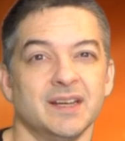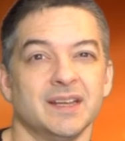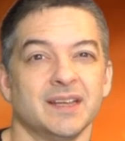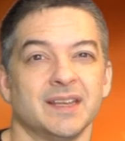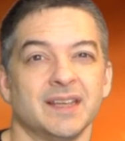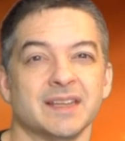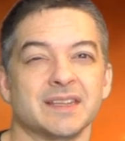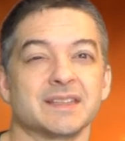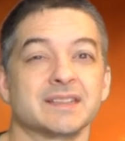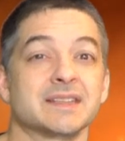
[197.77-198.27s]

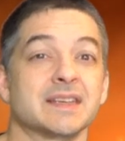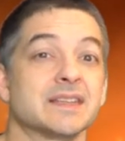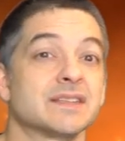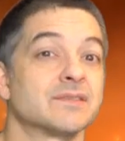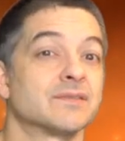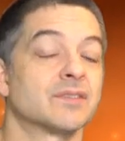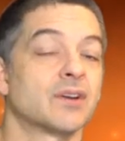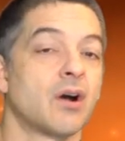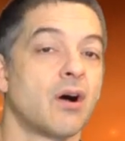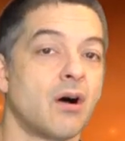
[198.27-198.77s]
get a sense
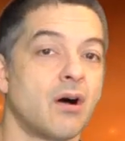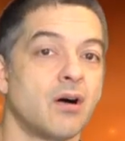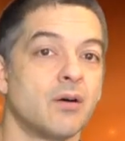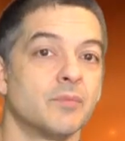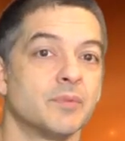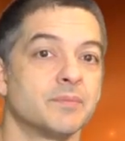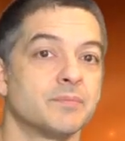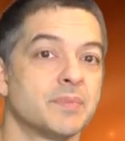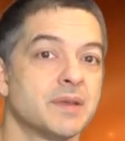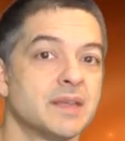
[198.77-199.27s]
of
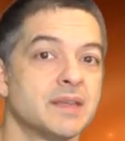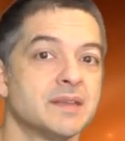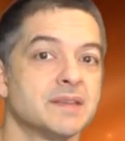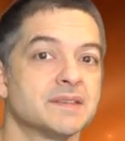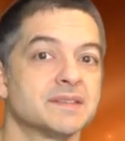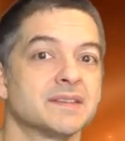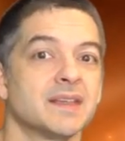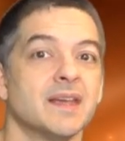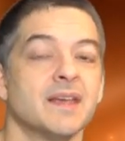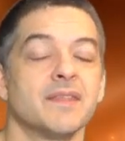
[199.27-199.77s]
calm and
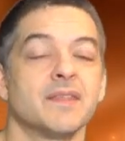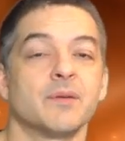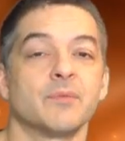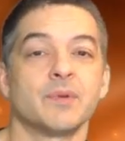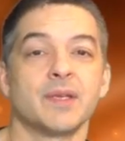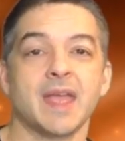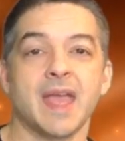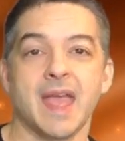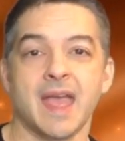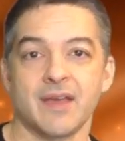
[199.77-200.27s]
peace that
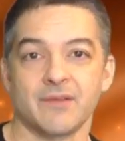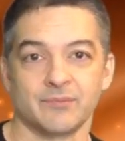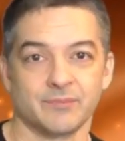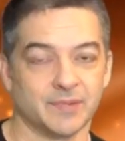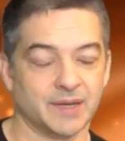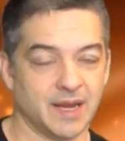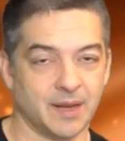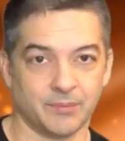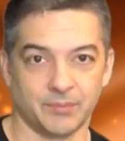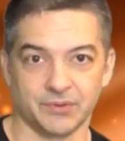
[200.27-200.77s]
we haven't
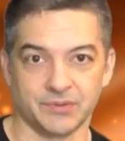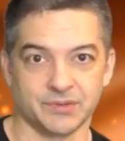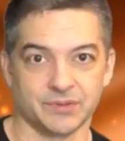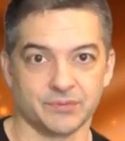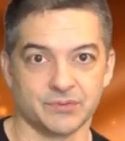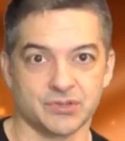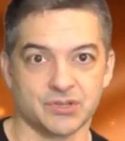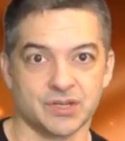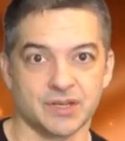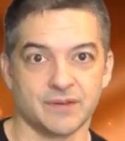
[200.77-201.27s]
been able to
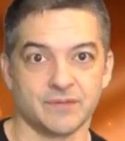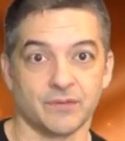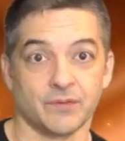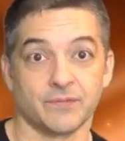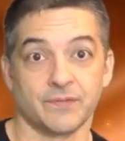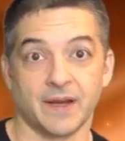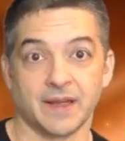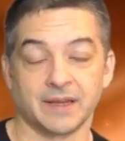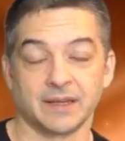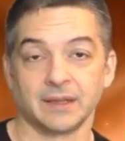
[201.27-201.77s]
achieve or
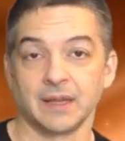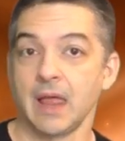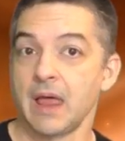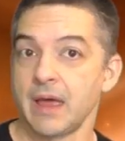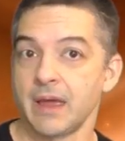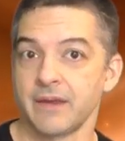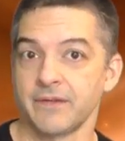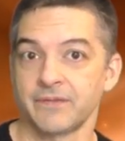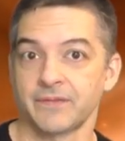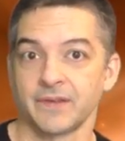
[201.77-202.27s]
find in
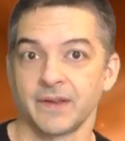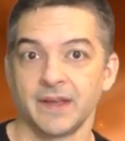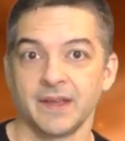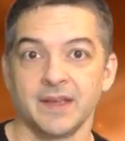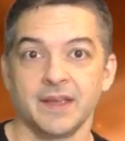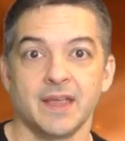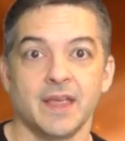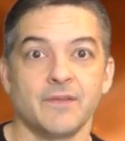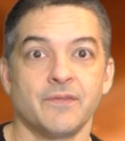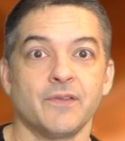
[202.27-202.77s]
life.
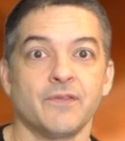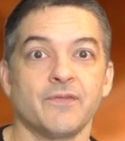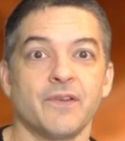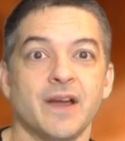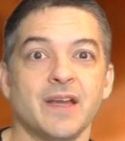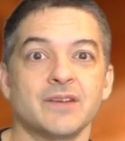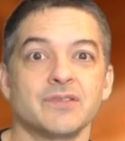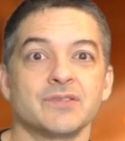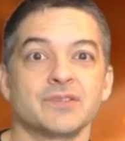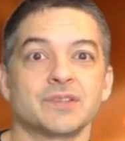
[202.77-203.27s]
If you
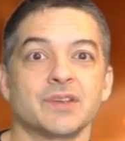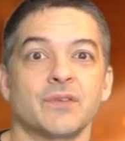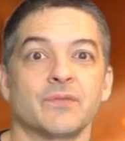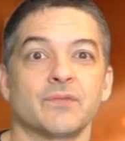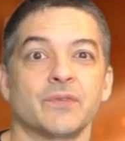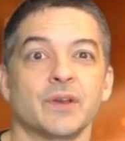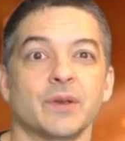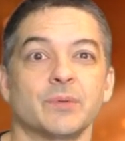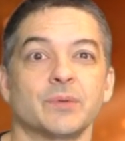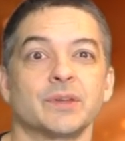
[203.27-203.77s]
find yourself
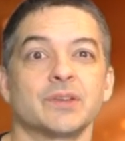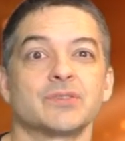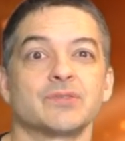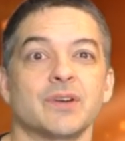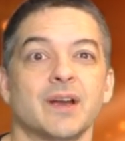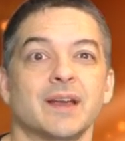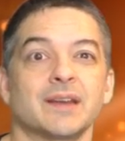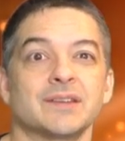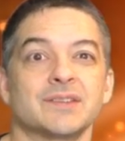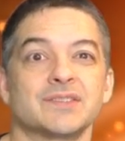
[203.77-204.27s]
frequently
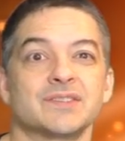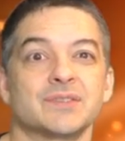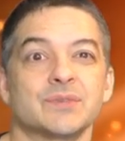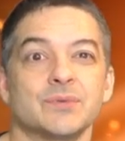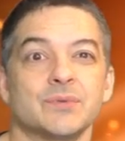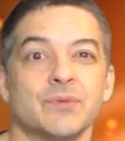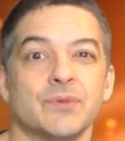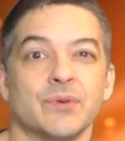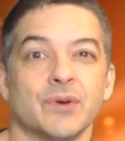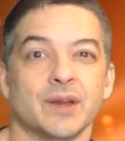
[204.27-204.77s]
trying to
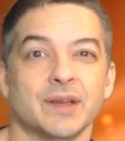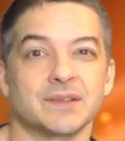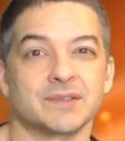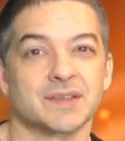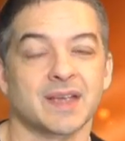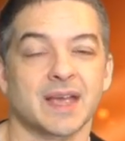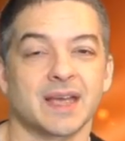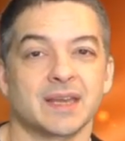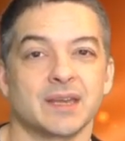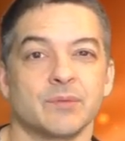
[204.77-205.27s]
soothe your
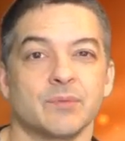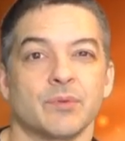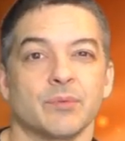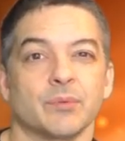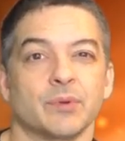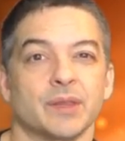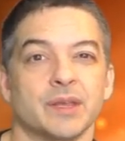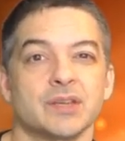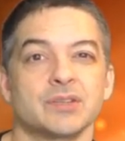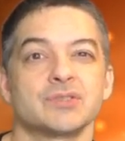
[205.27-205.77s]
anxiety with
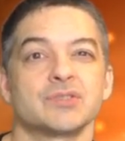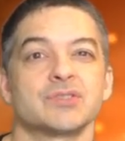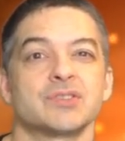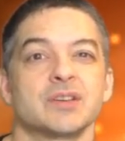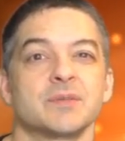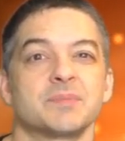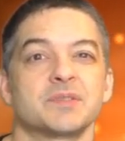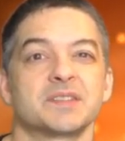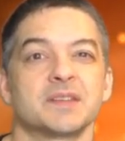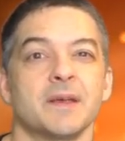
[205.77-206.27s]

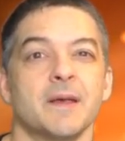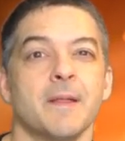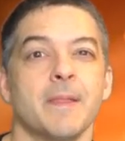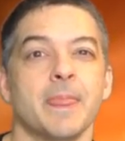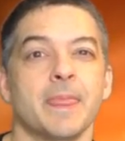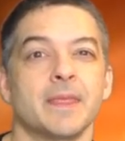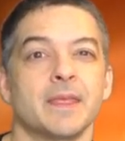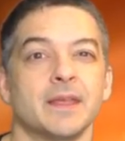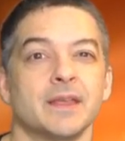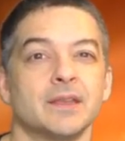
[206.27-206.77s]
relationships,
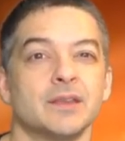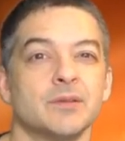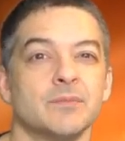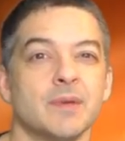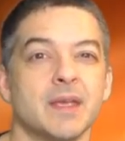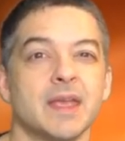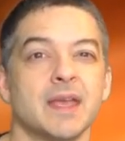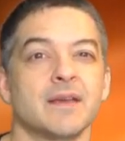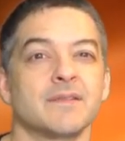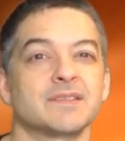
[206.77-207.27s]
then you
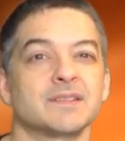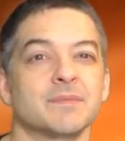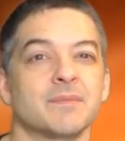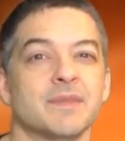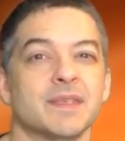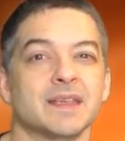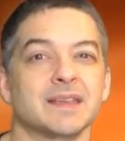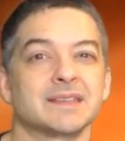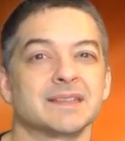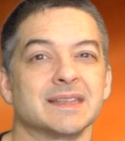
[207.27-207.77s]
may have some
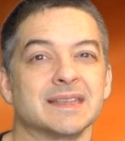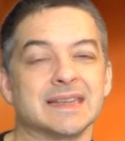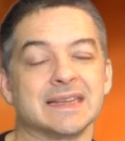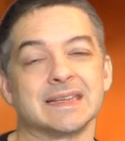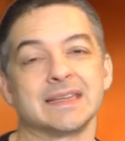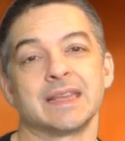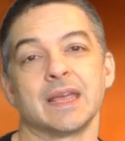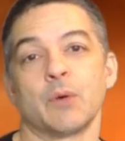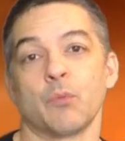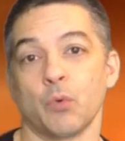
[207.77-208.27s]
things that
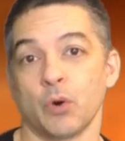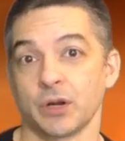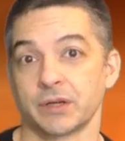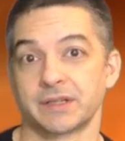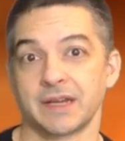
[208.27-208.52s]
need to get worked